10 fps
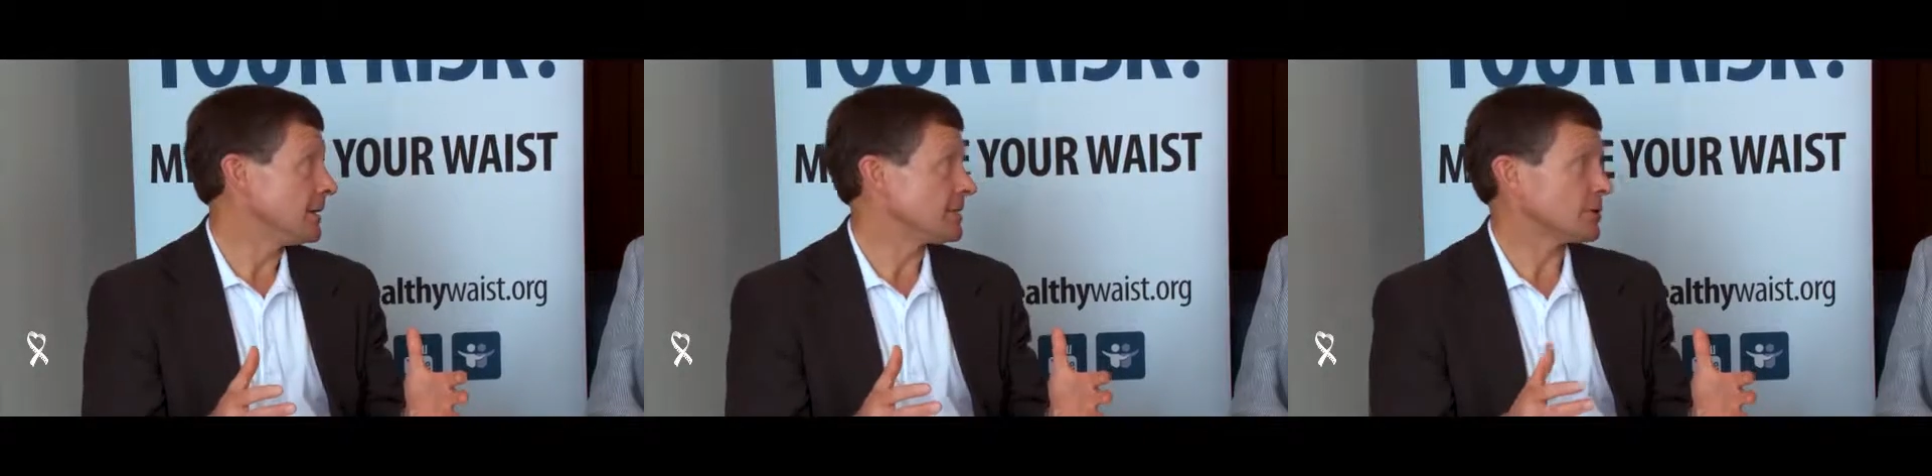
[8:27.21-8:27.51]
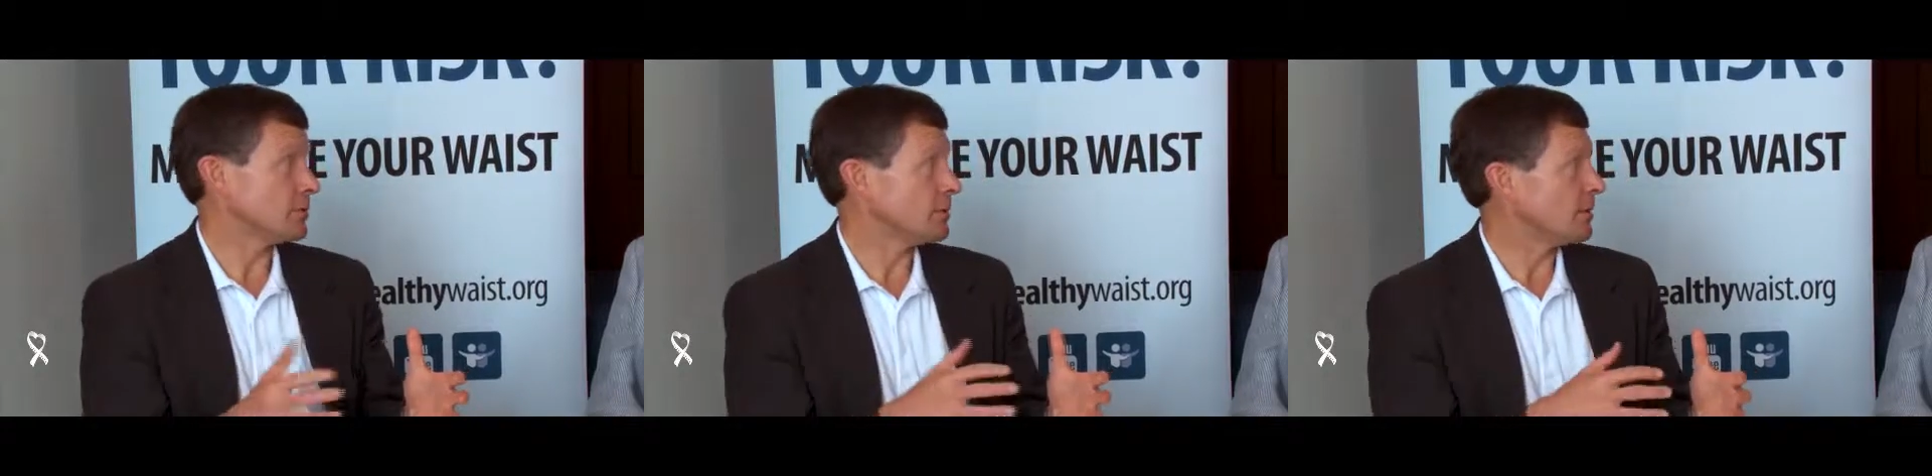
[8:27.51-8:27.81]
And
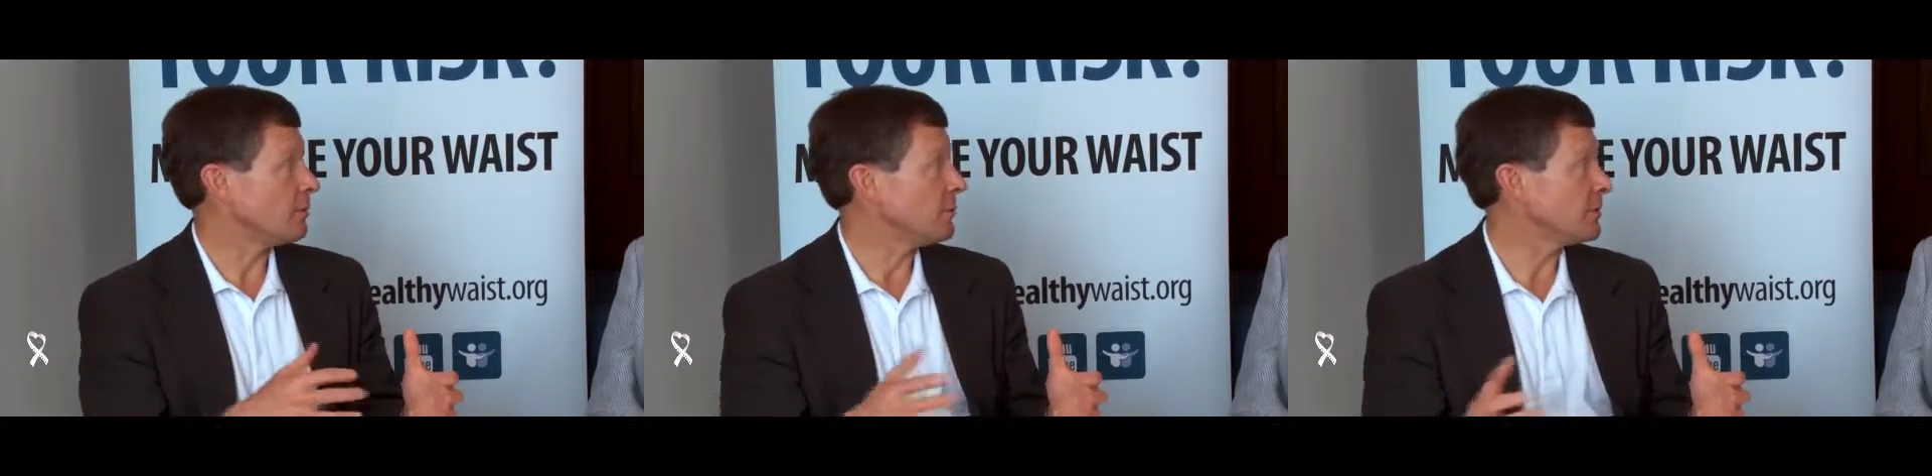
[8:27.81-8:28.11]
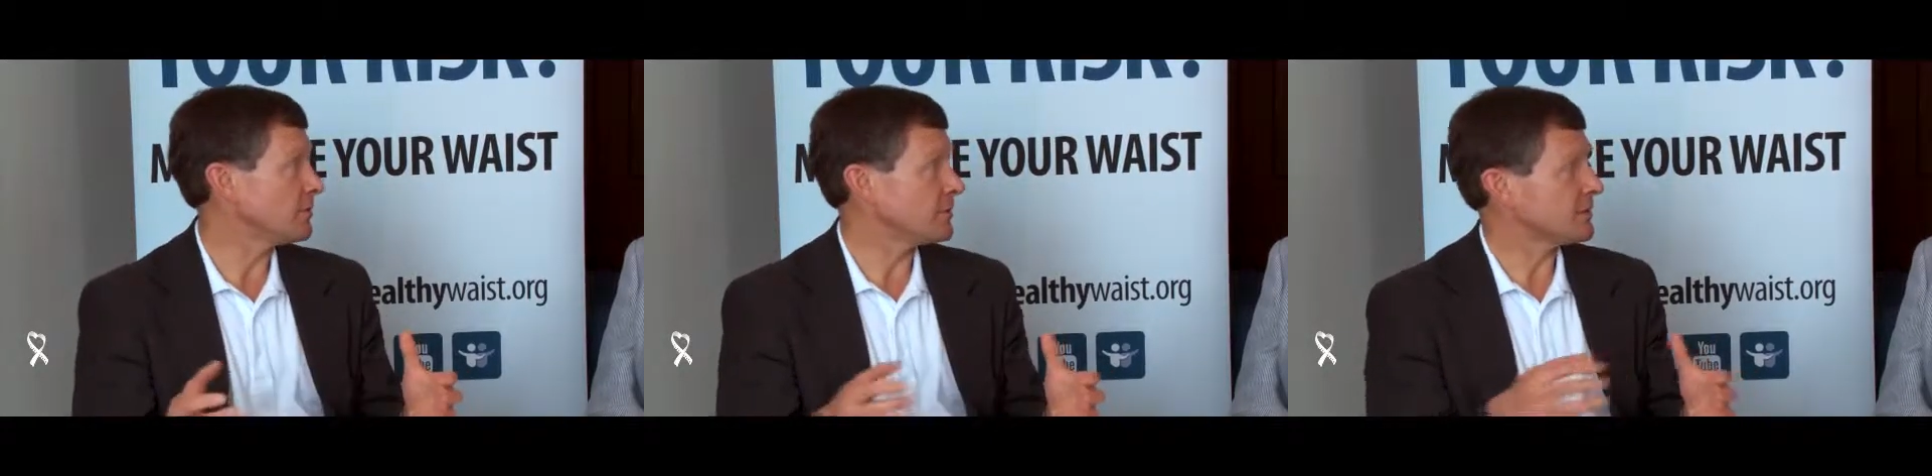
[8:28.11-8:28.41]
so a
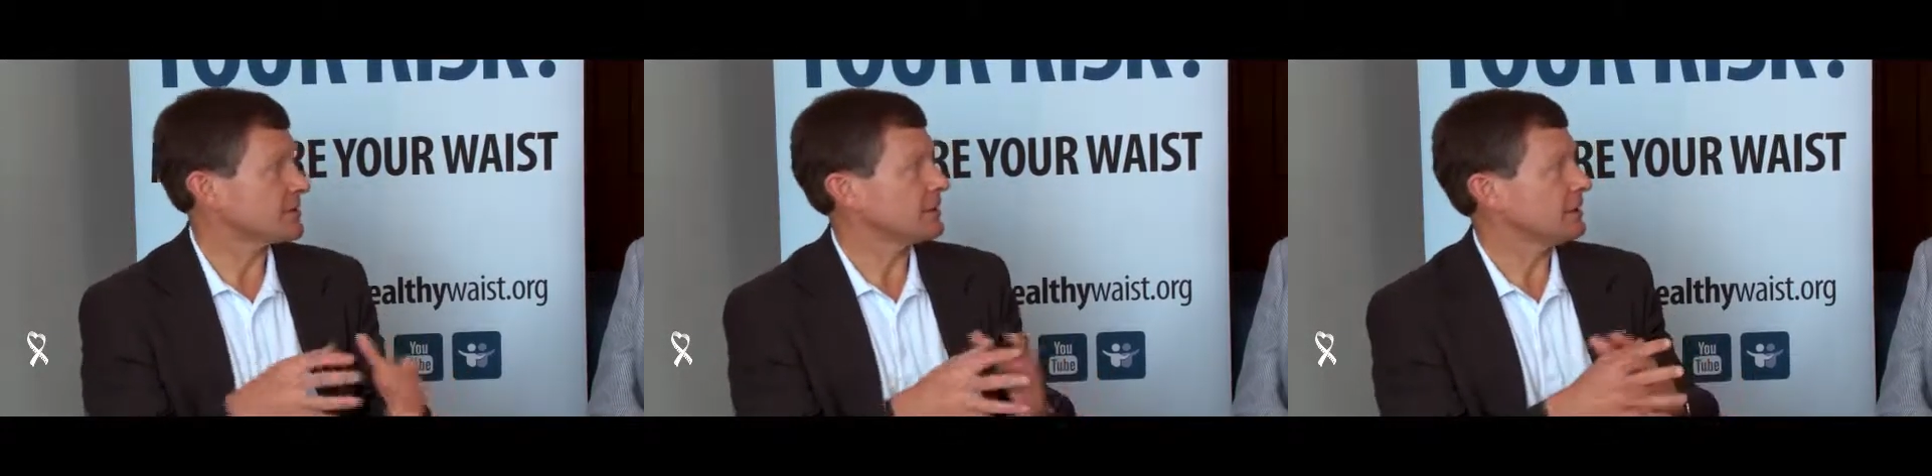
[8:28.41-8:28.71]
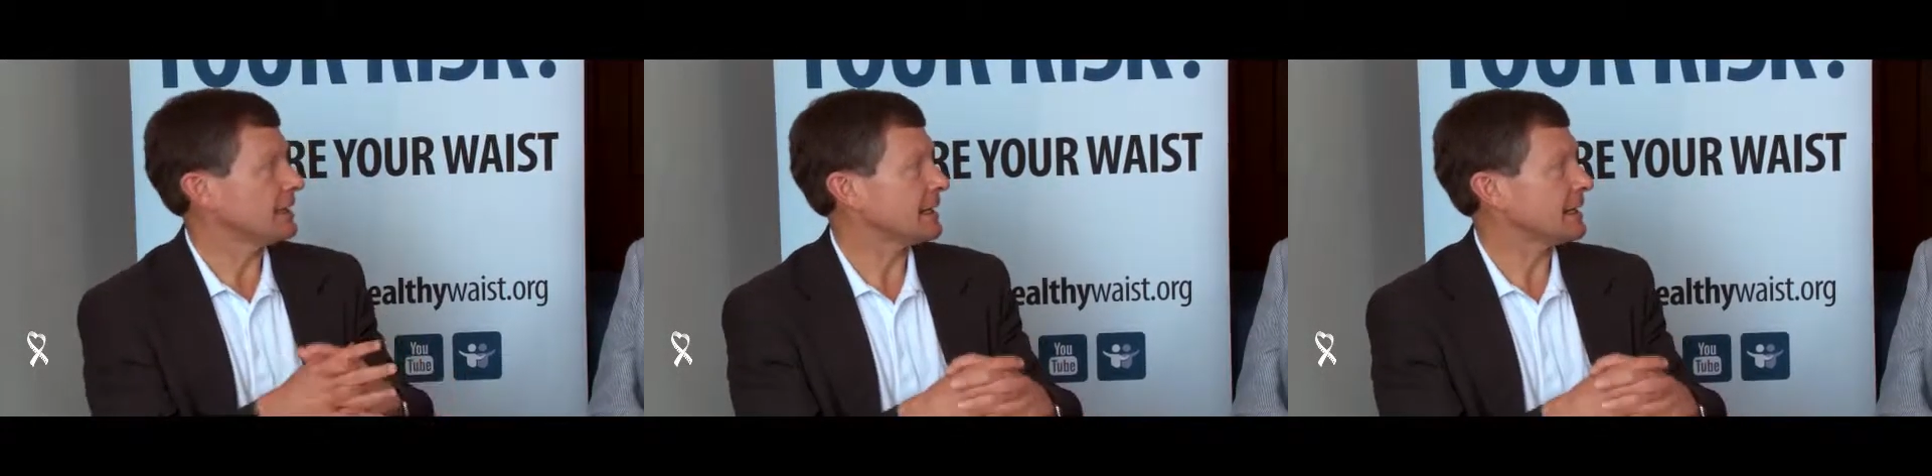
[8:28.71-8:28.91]
bit of physical